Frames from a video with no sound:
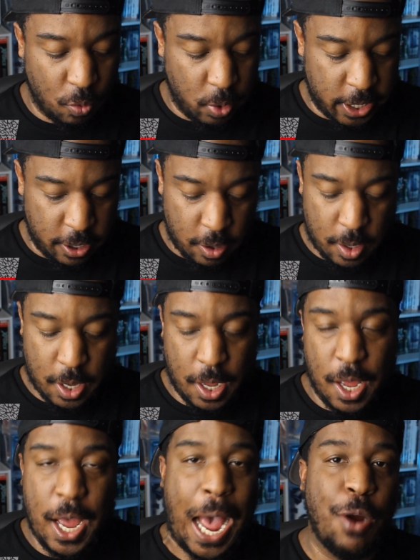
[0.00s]
where
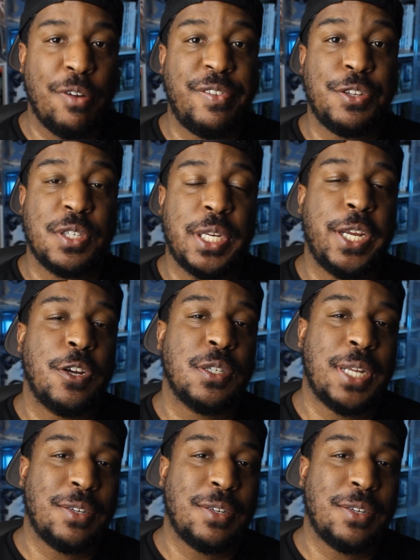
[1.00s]
I review sneakers.